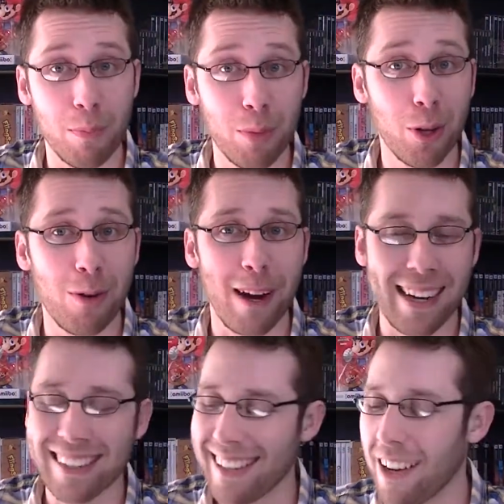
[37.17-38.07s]

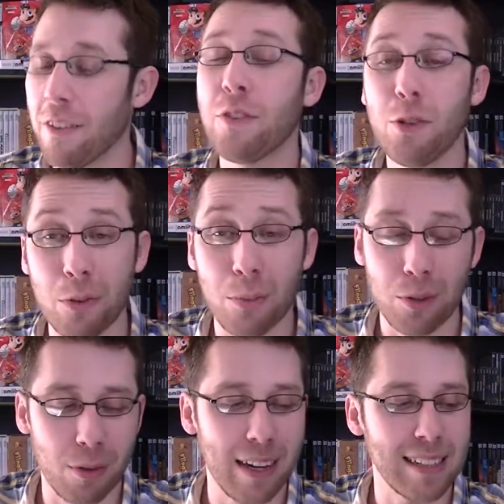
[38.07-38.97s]
Blu-rays
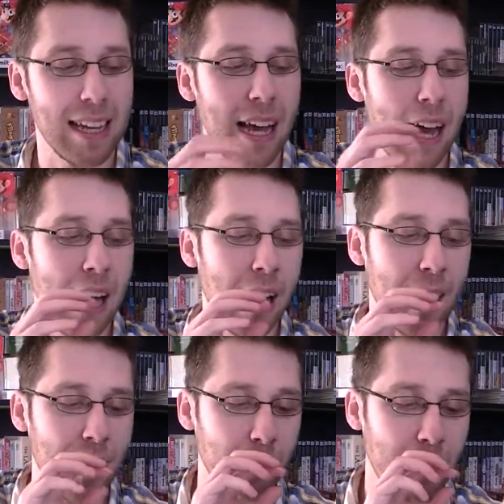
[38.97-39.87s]

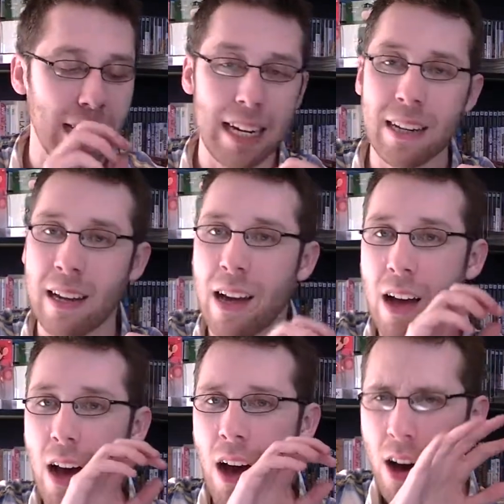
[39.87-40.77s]
that were en
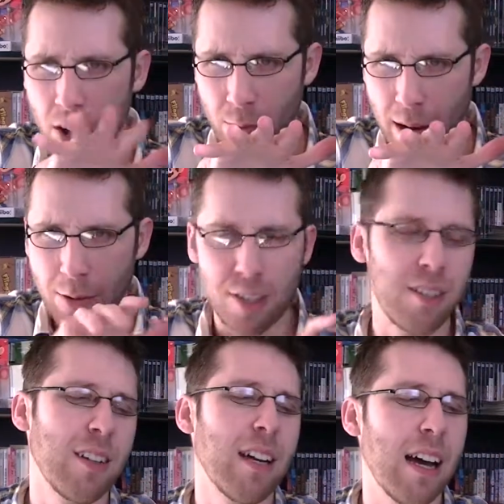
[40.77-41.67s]

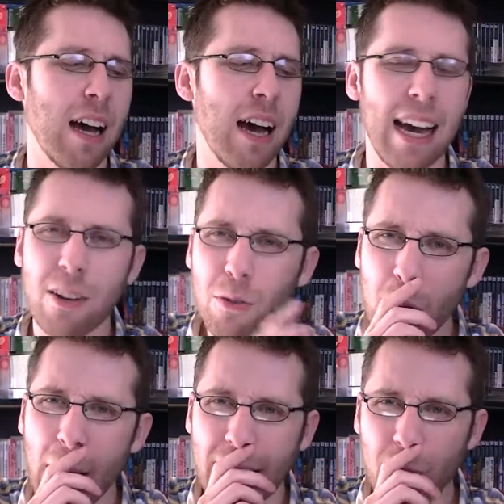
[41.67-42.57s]
route. I
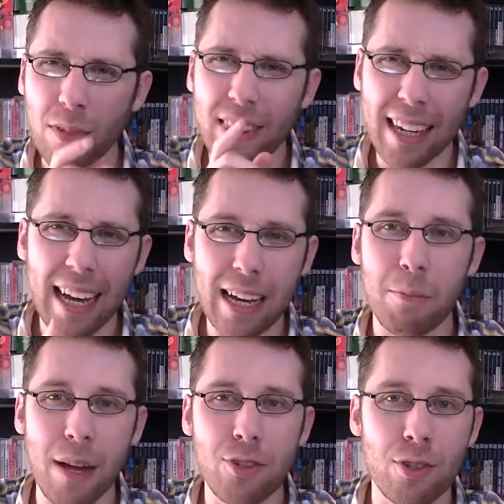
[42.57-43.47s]
don't think I had
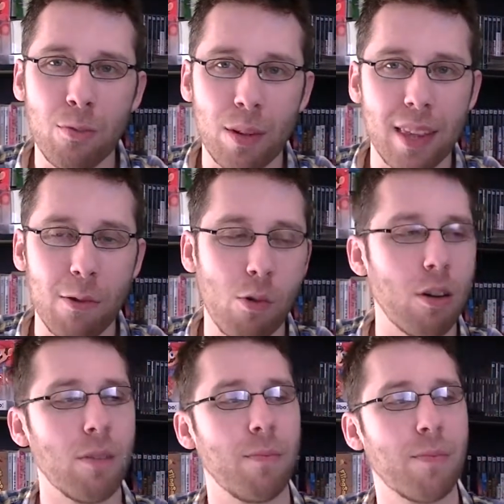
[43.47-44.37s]
mentioned what they
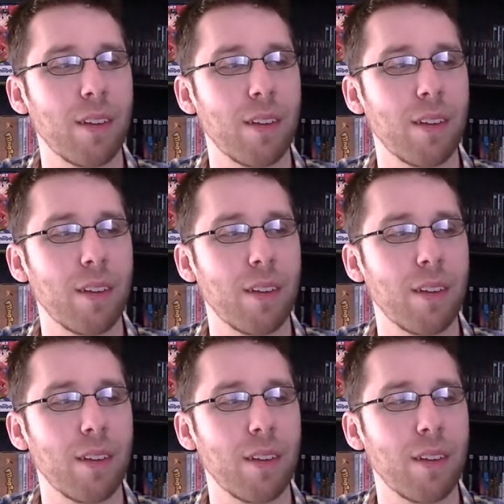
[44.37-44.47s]
were.